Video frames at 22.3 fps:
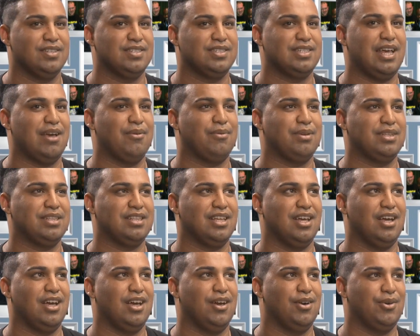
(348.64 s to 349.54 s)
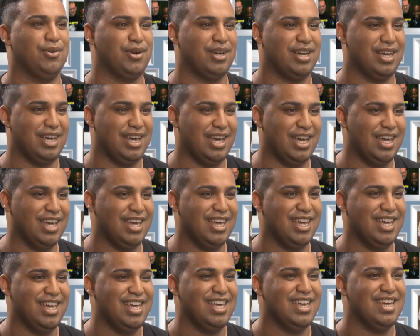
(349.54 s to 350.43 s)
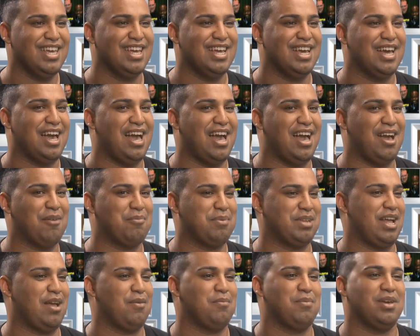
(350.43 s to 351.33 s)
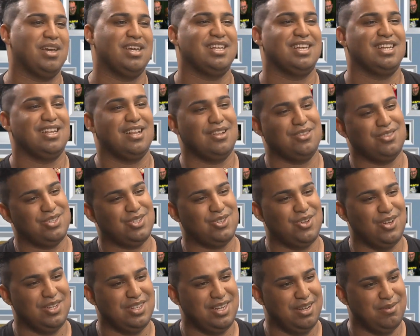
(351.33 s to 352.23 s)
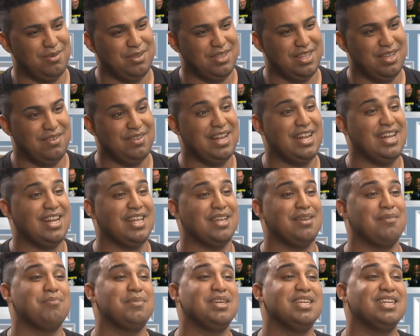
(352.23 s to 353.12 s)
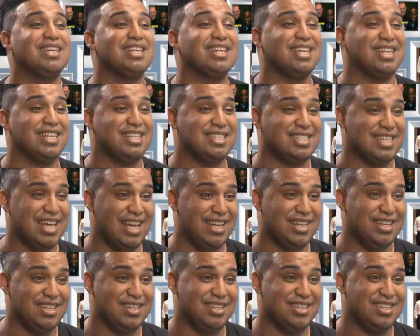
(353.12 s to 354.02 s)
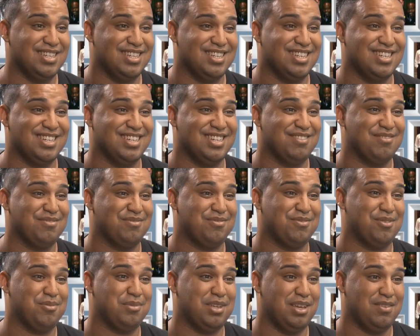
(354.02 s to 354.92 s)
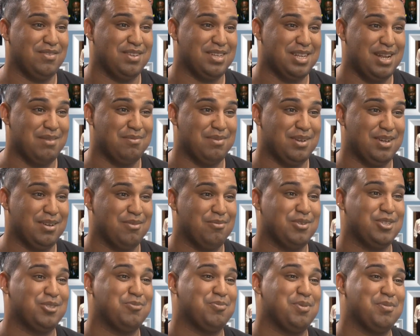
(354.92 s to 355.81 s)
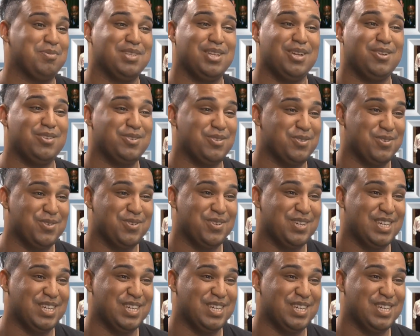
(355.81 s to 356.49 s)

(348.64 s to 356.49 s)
So I went, "Okay, but I'm not going to get out this contract with David," and I immediately resigned from David Kramer, which people don't do.